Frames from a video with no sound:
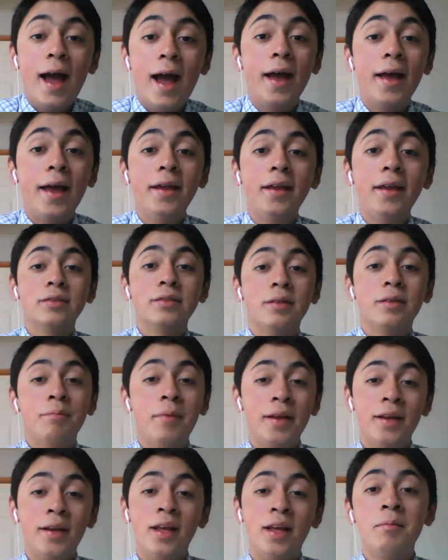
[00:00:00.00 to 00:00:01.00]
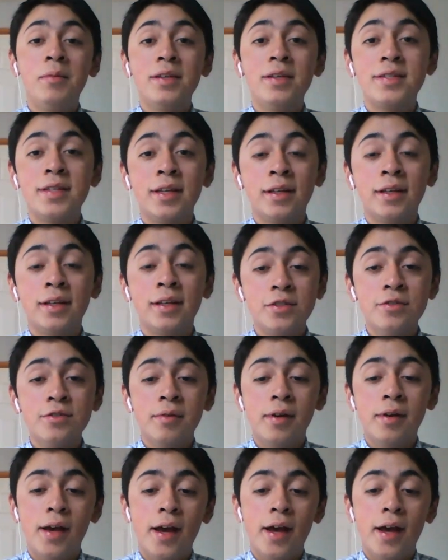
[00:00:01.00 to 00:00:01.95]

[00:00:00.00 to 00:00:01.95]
Hi, my name is Ignacio.